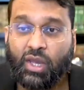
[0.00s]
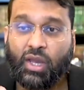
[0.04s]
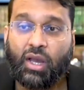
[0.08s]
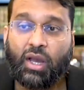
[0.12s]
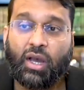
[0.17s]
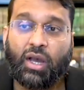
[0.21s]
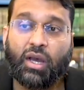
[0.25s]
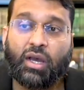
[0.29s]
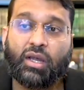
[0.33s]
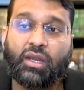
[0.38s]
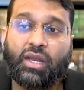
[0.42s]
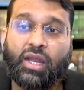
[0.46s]

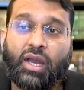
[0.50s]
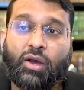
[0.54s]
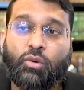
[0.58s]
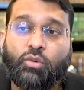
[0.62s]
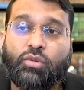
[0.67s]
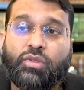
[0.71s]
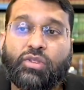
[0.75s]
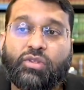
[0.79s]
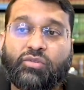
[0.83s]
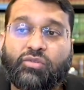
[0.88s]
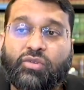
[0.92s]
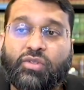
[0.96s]
Uh,
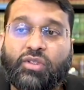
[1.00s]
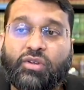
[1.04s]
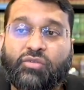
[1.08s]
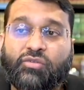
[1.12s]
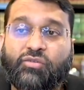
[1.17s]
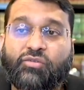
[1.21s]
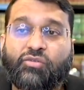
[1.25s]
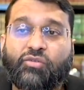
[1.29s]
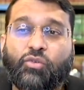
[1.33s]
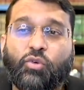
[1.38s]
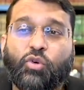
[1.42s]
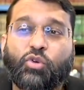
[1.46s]
now, the the
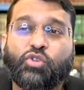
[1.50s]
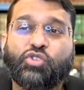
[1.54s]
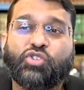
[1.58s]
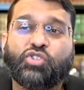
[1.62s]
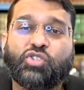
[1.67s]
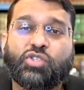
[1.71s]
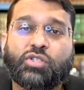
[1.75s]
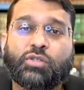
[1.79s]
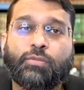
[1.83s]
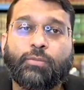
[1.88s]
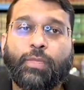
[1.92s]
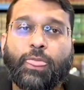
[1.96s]

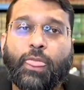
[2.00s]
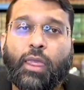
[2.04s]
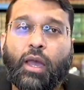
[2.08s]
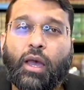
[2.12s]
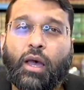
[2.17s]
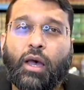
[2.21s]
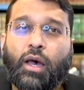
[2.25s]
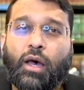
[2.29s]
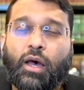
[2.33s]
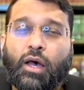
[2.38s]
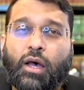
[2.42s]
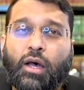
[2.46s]
first
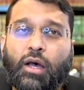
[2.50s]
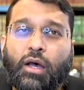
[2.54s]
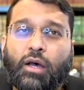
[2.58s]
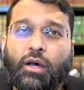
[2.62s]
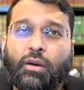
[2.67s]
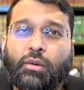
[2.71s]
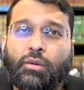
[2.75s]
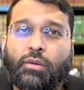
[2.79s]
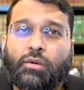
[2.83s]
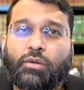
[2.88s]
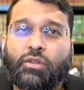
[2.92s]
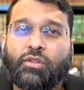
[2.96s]

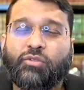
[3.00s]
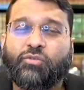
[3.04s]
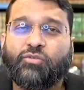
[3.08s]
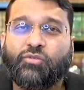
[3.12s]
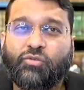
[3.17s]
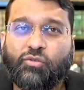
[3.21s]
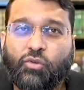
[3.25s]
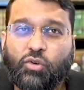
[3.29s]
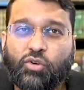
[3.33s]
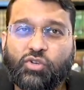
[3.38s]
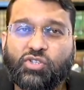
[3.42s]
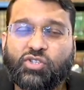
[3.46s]
uh, the
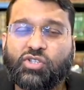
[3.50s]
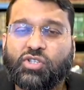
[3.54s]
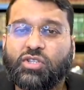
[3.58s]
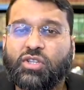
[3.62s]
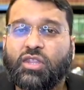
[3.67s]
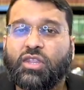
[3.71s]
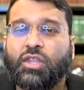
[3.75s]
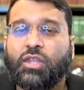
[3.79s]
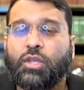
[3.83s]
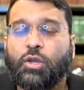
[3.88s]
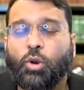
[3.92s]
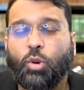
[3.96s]
first
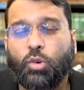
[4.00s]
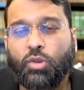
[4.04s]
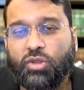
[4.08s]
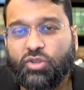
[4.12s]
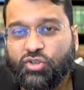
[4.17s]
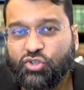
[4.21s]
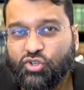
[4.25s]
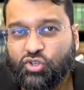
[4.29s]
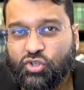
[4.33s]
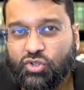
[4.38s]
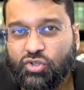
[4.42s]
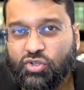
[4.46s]

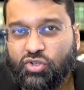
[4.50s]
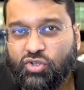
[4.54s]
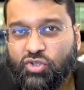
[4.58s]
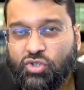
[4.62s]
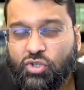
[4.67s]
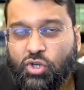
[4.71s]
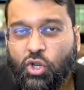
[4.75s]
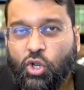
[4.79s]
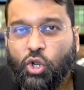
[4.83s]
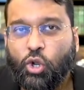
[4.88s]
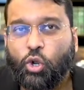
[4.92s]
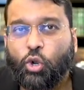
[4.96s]
theologians
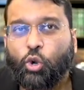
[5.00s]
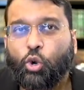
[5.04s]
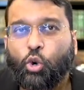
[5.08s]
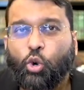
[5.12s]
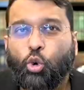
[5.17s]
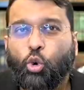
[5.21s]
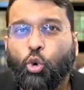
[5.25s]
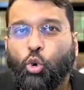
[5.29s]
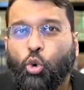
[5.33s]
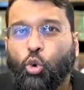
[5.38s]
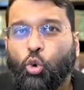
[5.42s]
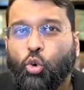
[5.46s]

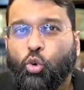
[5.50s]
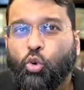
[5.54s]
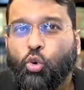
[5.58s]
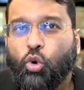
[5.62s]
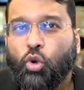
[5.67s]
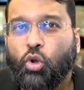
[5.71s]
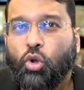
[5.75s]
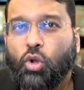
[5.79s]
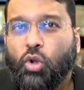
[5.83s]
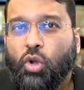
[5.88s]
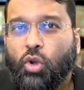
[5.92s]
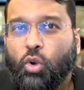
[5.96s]
who
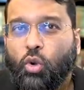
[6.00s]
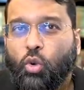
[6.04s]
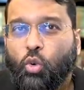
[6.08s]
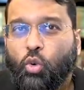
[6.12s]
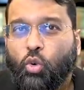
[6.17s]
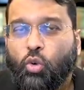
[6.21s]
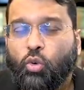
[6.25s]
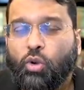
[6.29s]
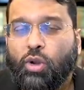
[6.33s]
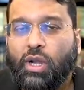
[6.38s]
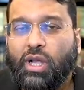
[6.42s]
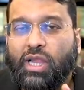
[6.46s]

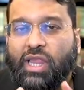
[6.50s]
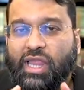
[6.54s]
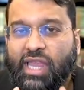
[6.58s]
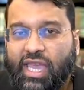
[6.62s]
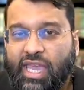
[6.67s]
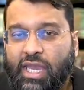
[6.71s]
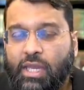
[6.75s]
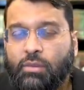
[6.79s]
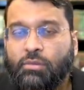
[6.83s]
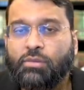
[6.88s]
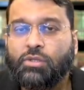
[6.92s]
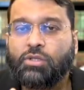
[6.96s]

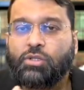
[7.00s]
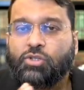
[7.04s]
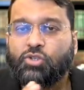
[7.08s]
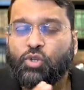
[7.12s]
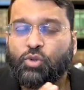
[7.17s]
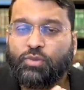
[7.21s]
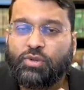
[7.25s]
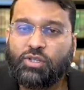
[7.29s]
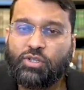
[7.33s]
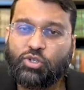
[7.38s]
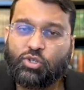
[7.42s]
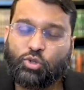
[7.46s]
claimed
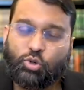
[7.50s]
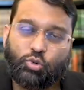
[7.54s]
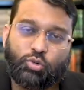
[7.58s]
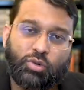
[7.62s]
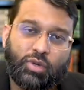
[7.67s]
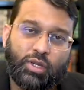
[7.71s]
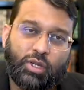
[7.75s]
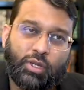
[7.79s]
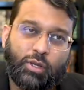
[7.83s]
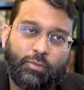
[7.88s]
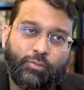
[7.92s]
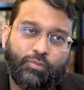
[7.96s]
to be
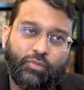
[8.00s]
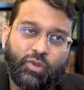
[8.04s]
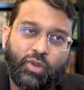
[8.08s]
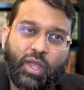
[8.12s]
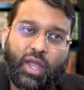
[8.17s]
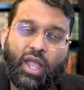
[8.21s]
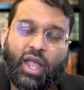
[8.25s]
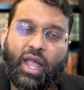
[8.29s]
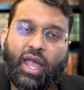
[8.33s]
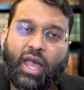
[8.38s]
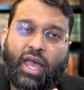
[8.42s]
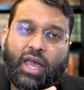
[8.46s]
Sunni
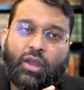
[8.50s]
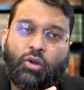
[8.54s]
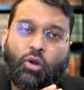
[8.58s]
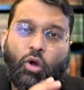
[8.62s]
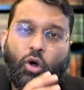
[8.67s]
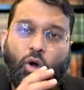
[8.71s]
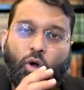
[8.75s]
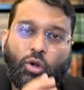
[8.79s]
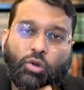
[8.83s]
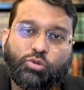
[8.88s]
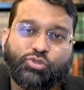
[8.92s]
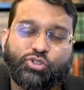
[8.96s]
and
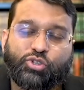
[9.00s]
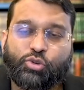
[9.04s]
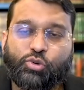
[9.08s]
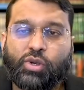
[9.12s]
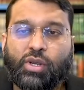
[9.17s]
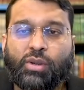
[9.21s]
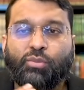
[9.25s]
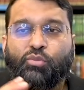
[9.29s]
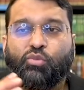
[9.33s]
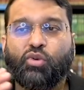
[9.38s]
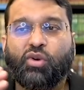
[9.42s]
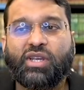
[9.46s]
also
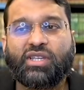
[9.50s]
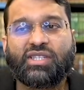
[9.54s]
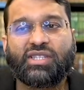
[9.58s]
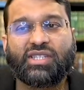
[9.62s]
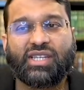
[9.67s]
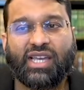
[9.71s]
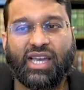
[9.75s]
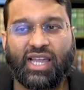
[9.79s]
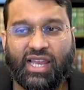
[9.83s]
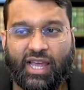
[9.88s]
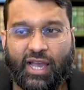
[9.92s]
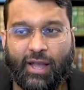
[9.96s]

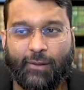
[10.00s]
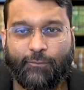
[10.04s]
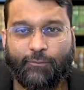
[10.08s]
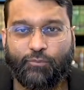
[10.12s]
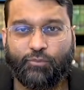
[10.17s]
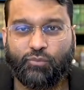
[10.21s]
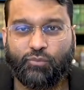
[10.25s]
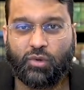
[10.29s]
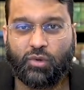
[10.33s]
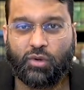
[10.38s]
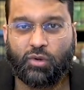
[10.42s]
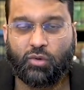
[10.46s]
embraced Kalam,
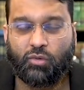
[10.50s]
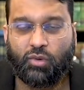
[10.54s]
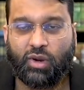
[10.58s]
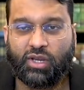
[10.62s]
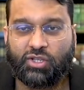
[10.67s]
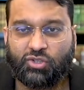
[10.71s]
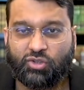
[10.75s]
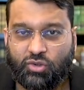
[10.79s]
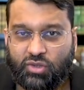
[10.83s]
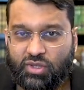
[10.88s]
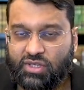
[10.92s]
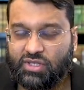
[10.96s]

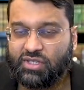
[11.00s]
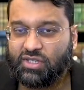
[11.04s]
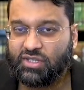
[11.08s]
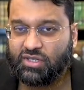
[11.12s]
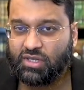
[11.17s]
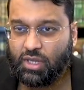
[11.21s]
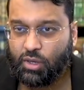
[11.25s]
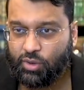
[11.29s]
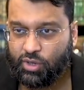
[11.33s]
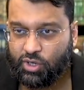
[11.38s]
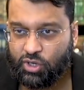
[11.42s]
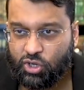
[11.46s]
right? So this is
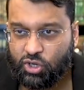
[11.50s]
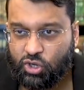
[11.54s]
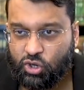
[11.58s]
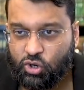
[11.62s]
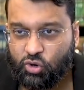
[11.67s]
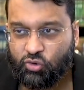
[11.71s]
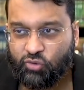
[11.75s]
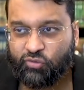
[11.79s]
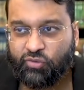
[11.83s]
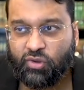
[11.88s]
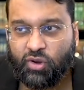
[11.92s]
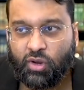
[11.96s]
now a
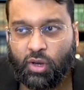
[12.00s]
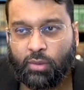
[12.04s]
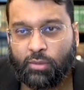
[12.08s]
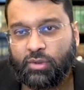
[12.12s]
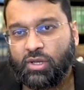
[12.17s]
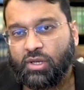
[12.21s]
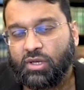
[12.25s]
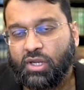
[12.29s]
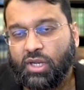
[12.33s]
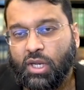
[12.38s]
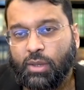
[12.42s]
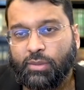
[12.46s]
new
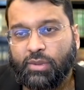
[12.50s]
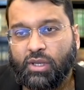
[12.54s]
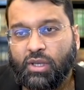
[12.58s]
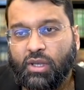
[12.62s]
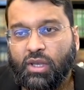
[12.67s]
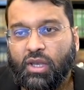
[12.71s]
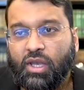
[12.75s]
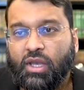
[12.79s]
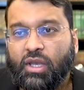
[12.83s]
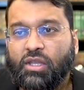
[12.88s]
phenomenon coming.